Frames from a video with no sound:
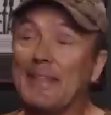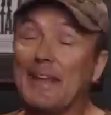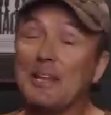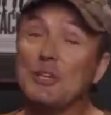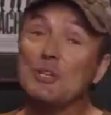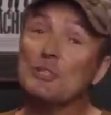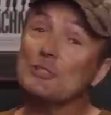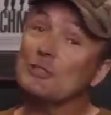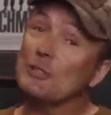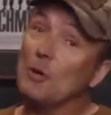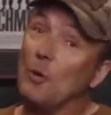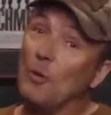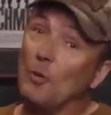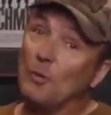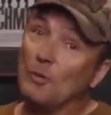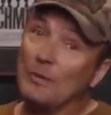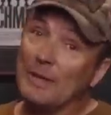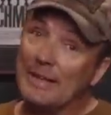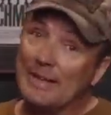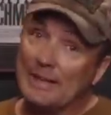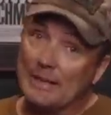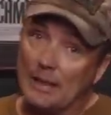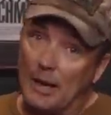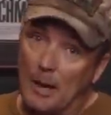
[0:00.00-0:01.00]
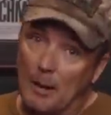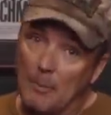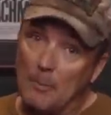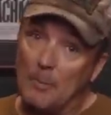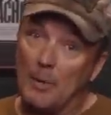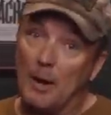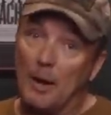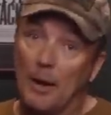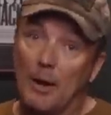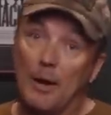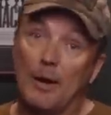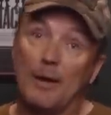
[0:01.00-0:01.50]
They used to only come
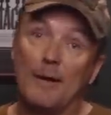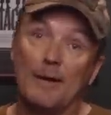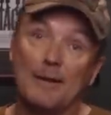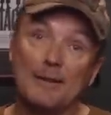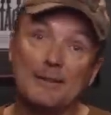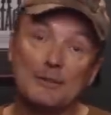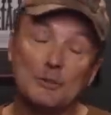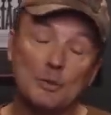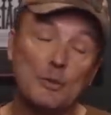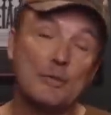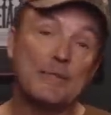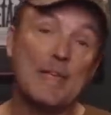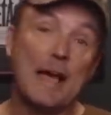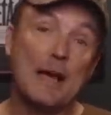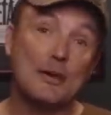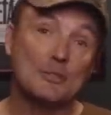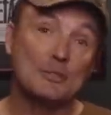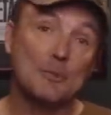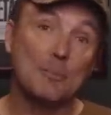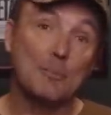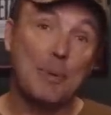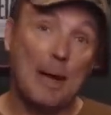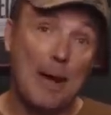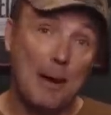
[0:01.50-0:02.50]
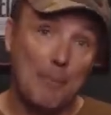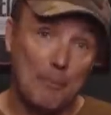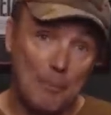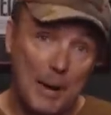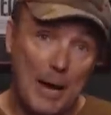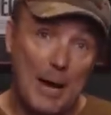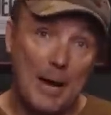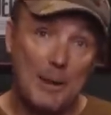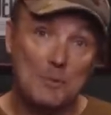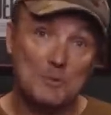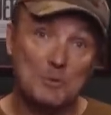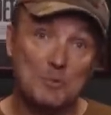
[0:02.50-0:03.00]
on two thousand pound
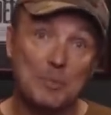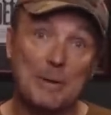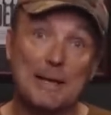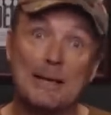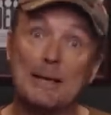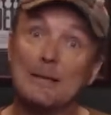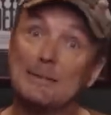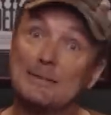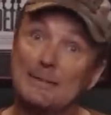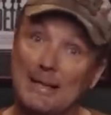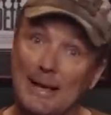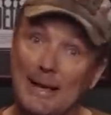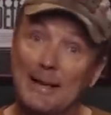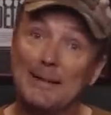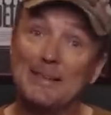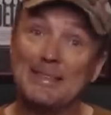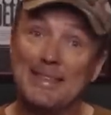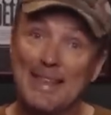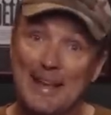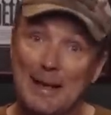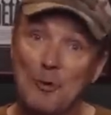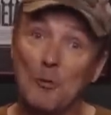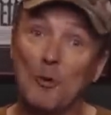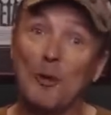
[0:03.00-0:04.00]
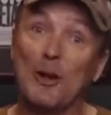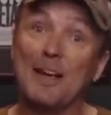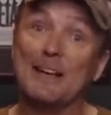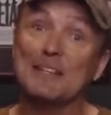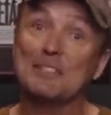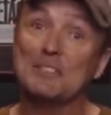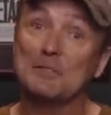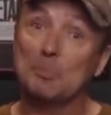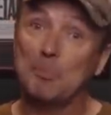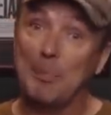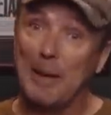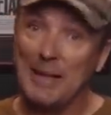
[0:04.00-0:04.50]
bombs because they were
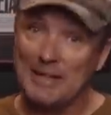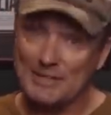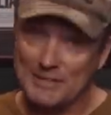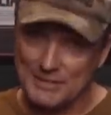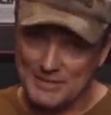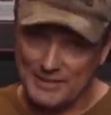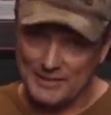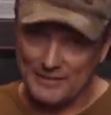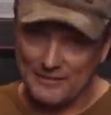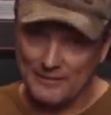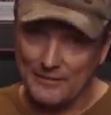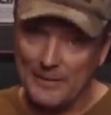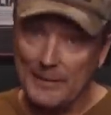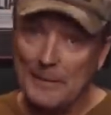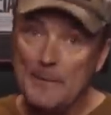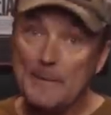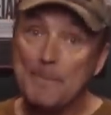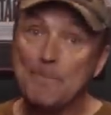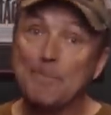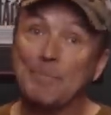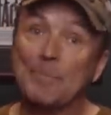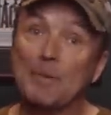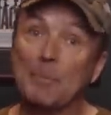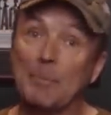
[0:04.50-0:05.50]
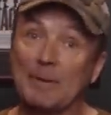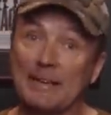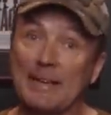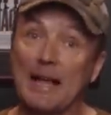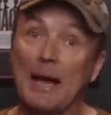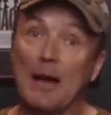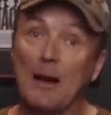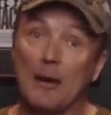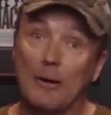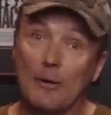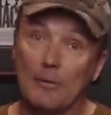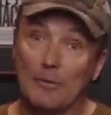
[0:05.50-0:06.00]
expensive, but
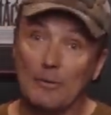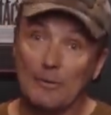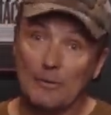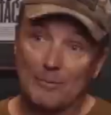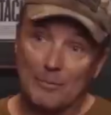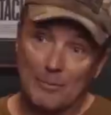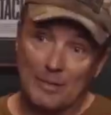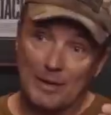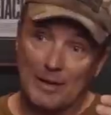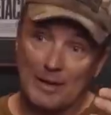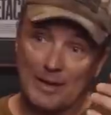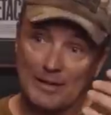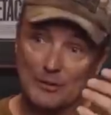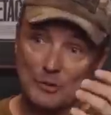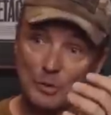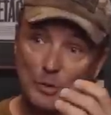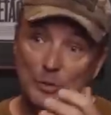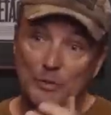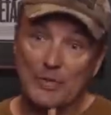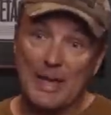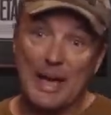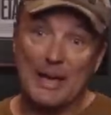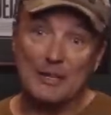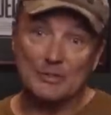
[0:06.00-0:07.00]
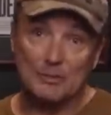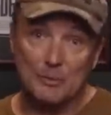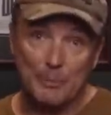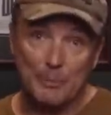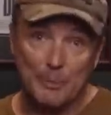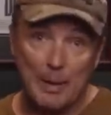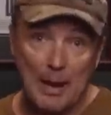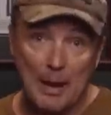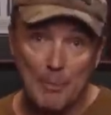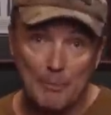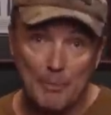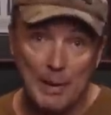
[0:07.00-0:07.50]
now a two thousand
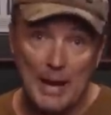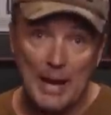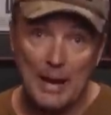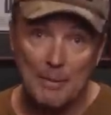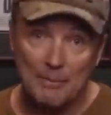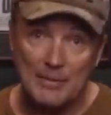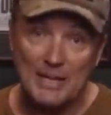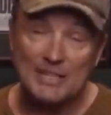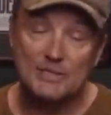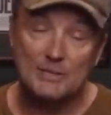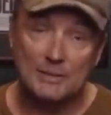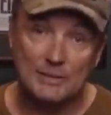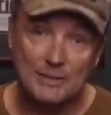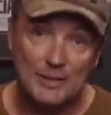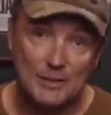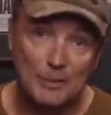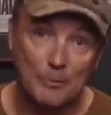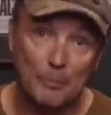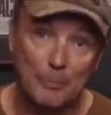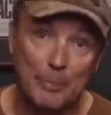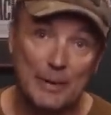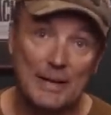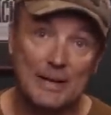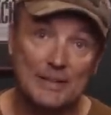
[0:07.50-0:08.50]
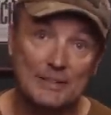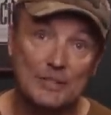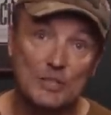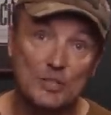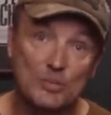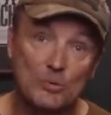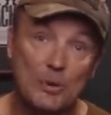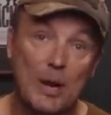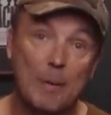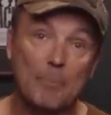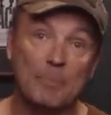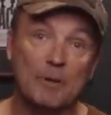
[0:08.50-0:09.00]
pound bomb, that's a little big to
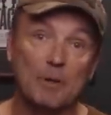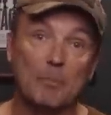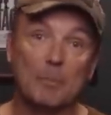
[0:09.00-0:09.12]
drop in